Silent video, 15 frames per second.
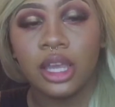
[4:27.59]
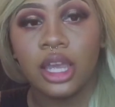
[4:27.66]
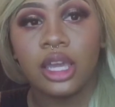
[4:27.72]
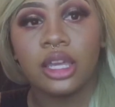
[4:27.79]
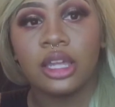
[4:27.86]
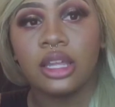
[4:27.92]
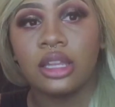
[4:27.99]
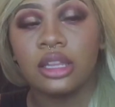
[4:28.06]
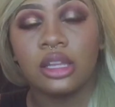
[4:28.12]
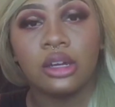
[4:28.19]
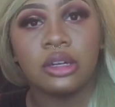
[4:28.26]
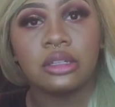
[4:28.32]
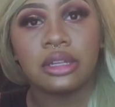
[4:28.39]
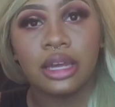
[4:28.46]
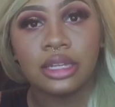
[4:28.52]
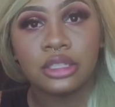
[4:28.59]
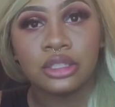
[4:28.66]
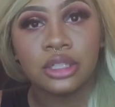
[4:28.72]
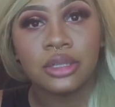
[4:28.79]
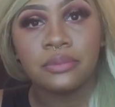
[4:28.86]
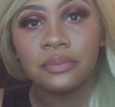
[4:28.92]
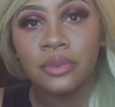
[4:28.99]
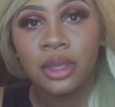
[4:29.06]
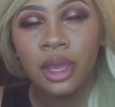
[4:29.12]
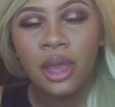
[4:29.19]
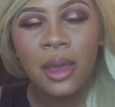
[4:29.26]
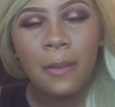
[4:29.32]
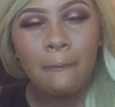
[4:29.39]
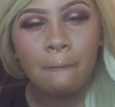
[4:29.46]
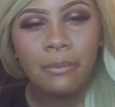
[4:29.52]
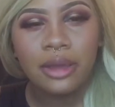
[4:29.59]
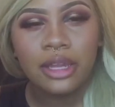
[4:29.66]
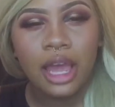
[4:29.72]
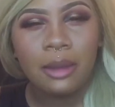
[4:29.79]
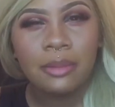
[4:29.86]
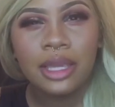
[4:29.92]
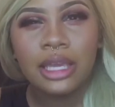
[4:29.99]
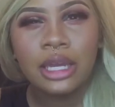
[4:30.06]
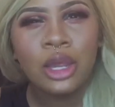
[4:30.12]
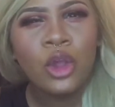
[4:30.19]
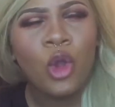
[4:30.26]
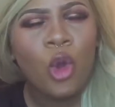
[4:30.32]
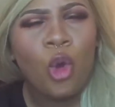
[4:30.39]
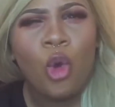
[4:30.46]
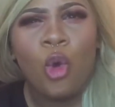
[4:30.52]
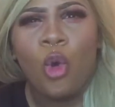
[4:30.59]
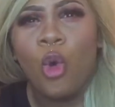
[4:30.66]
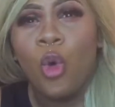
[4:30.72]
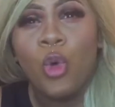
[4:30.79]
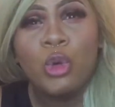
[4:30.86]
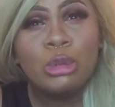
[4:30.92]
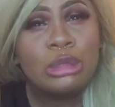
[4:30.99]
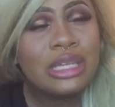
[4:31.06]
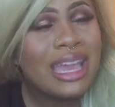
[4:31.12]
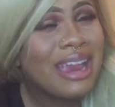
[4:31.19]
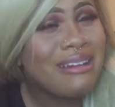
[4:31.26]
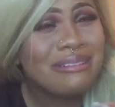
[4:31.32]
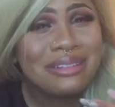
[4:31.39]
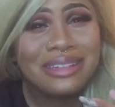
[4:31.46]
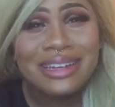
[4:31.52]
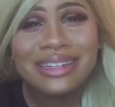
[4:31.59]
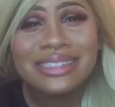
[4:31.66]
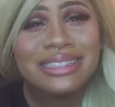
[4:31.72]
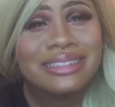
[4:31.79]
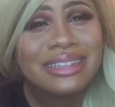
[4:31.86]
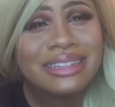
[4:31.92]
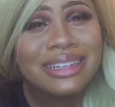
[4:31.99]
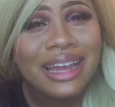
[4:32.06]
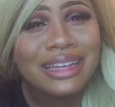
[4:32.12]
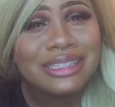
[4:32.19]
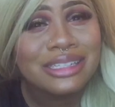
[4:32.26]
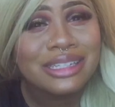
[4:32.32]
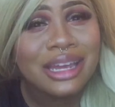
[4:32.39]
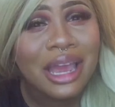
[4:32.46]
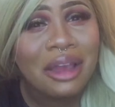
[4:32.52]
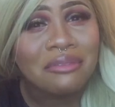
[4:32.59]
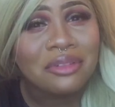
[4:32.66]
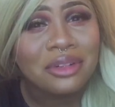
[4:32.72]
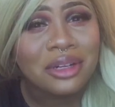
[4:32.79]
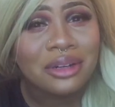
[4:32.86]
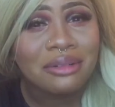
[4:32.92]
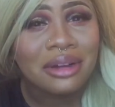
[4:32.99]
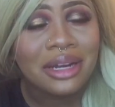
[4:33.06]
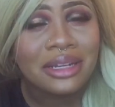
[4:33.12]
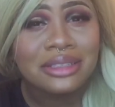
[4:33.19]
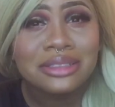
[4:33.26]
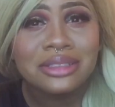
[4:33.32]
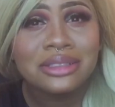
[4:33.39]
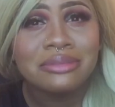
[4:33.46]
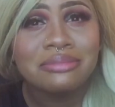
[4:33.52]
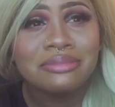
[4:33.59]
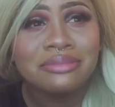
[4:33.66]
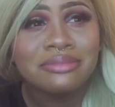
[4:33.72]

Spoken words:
It looked like shit. But I mean, whose hair doesn't look like shit after it rains?